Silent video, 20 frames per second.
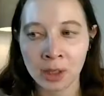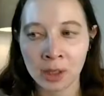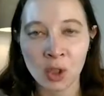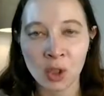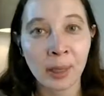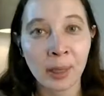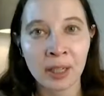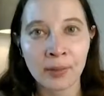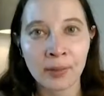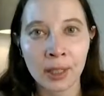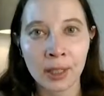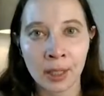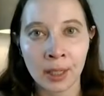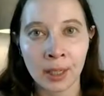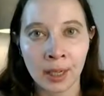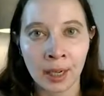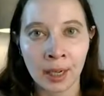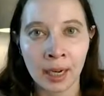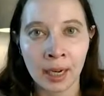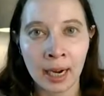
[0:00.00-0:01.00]
do better for
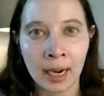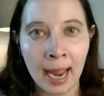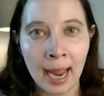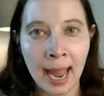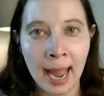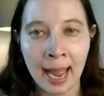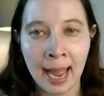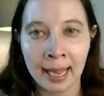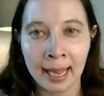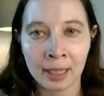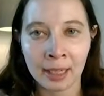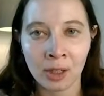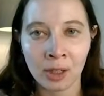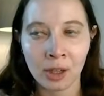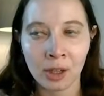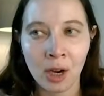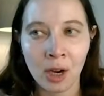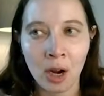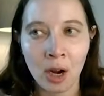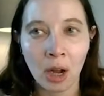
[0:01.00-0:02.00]
her, and
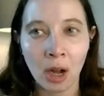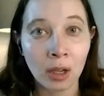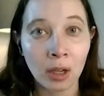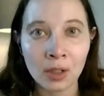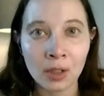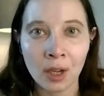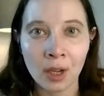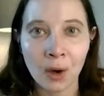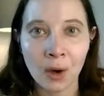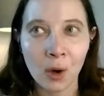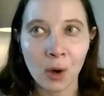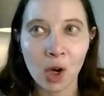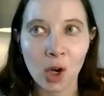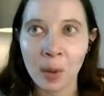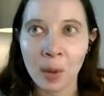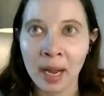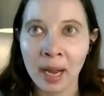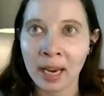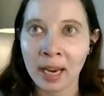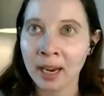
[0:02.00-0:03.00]
also
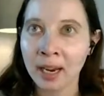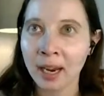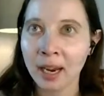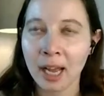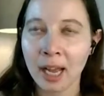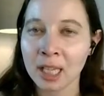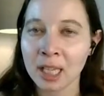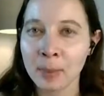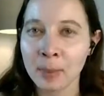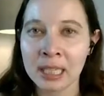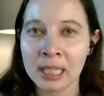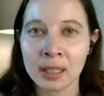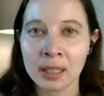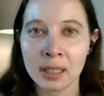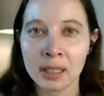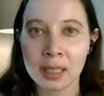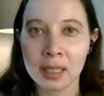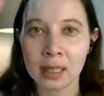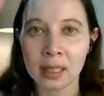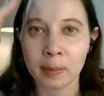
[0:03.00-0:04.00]
my
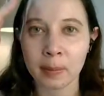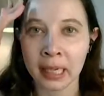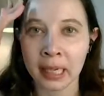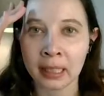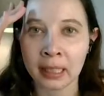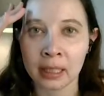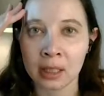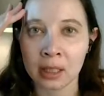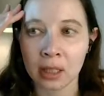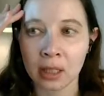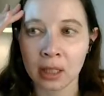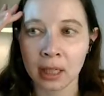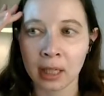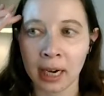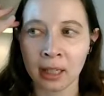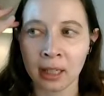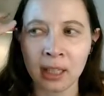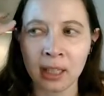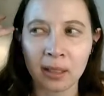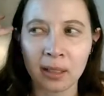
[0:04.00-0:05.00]
husband's parents are kind
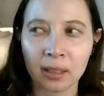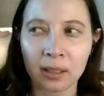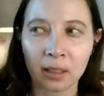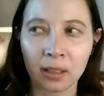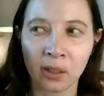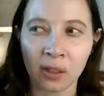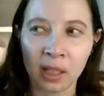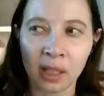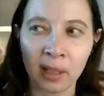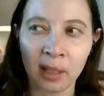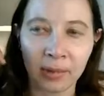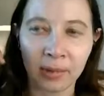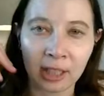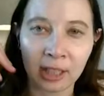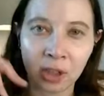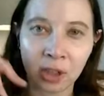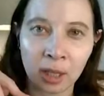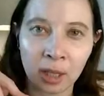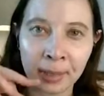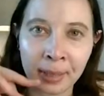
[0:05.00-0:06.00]
of like low-key
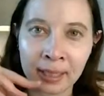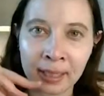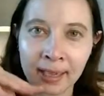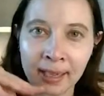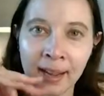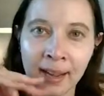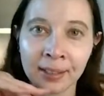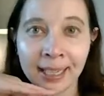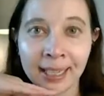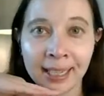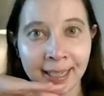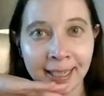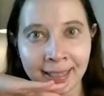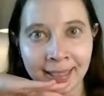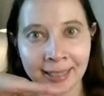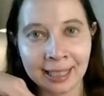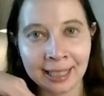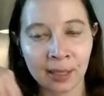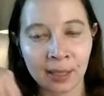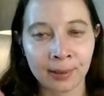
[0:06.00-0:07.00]
pressuring me into having
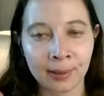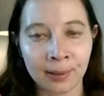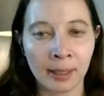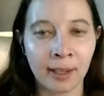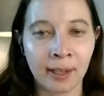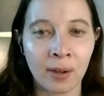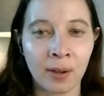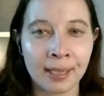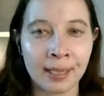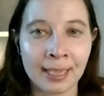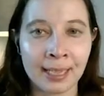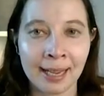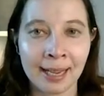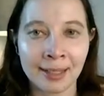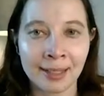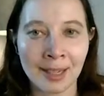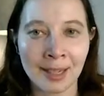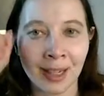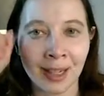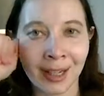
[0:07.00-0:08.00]
kids. They were like always
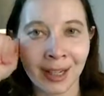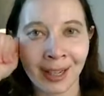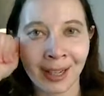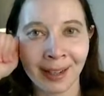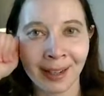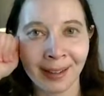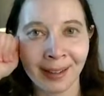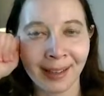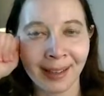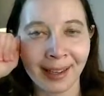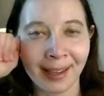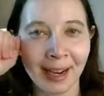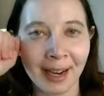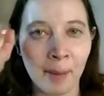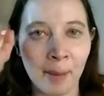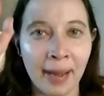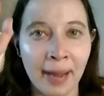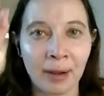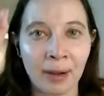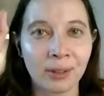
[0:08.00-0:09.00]
asking her like
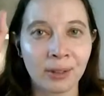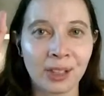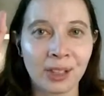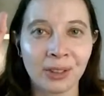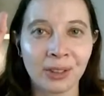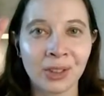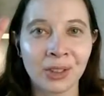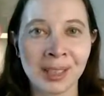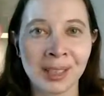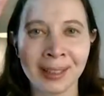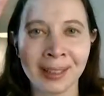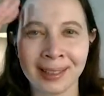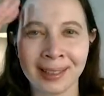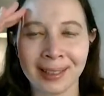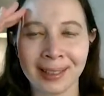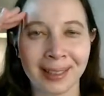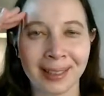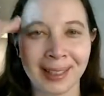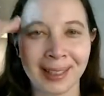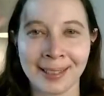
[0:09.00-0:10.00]
about children.
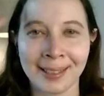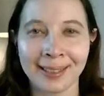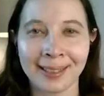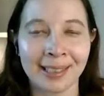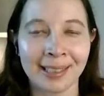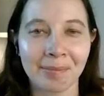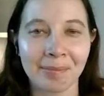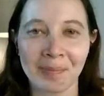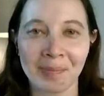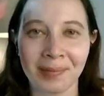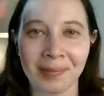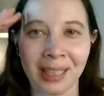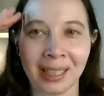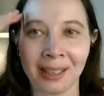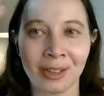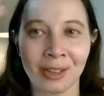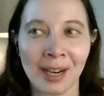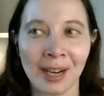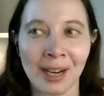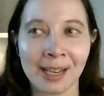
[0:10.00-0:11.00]
There's like an
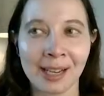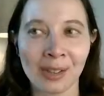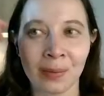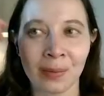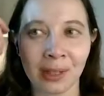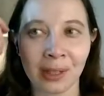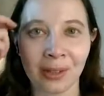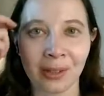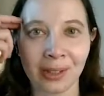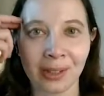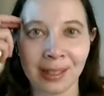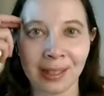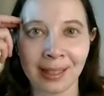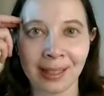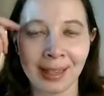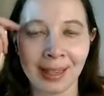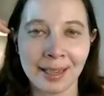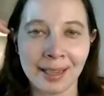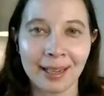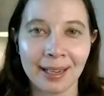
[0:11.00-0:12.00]
interaction where you can just
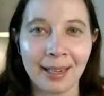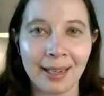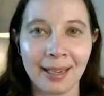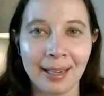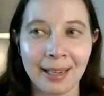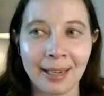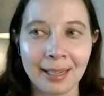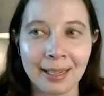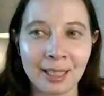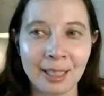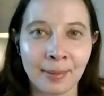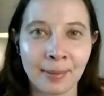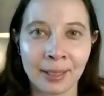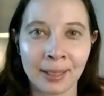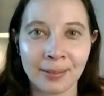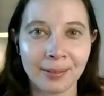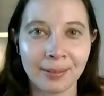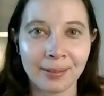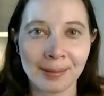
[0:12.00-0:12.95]
like ask about